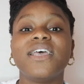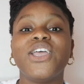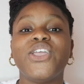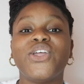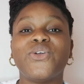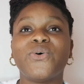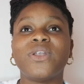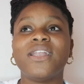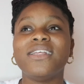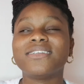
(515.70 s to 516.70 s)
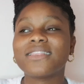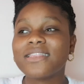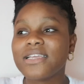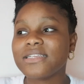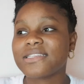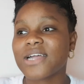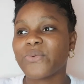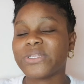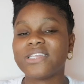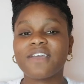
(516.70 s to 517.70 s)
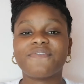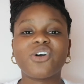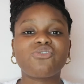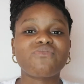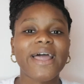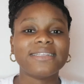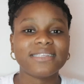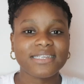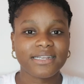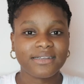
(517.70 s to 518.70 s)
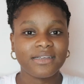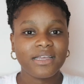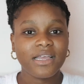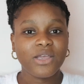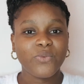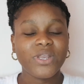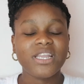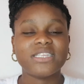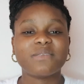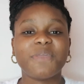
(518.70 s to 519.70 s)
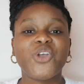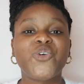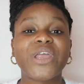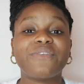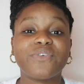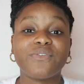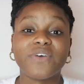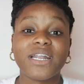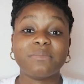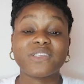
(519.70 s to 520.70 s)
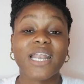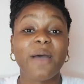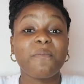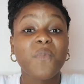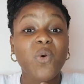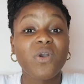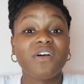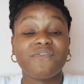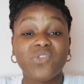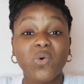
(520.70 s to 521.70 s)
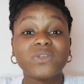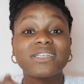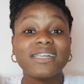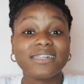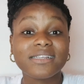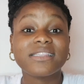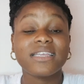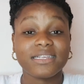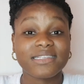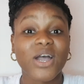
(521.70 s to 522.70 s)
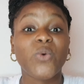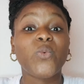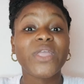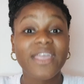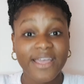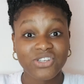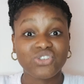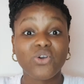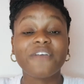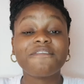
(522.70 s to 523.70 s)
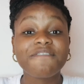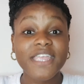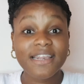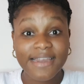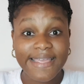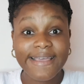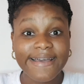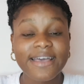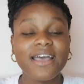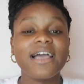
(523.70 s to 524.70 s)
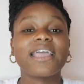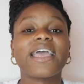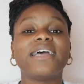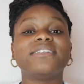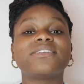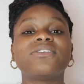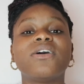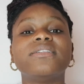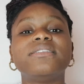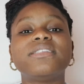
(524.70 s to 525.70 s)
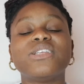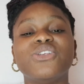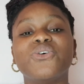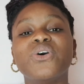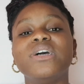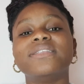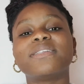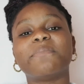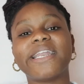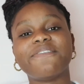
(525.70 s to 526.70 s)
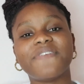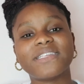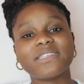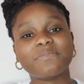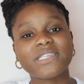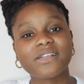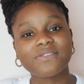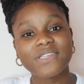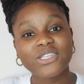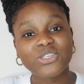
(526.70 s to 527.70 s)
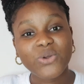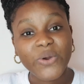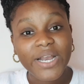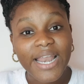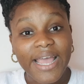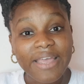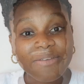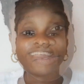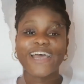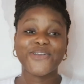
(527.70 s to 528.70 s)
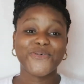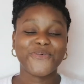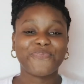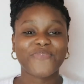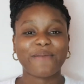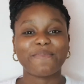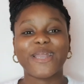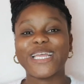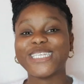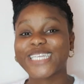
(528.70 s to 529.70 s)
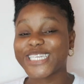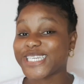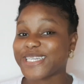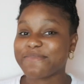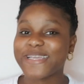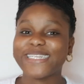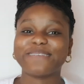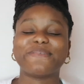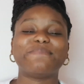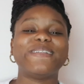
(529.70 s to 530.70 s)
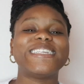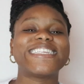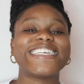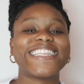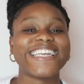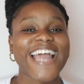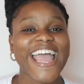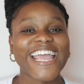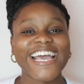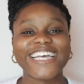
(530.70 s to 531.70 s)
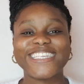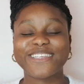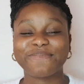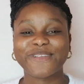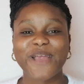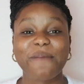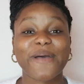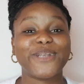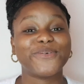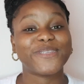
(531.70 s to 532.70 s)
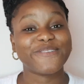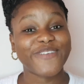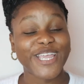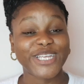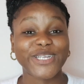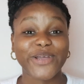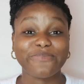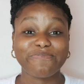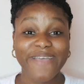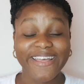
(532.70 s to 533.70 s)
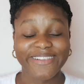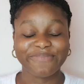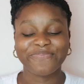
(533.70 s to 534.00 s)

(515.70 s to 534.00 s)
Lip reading: You know, the little things that we take for granted, we need to be grateful for them, so that more of those little things that we enjoy feeling can continue to manifest themselves into our life. And I know I'm gonna interject a bit, but please hit the like, subscribe, and notification bell.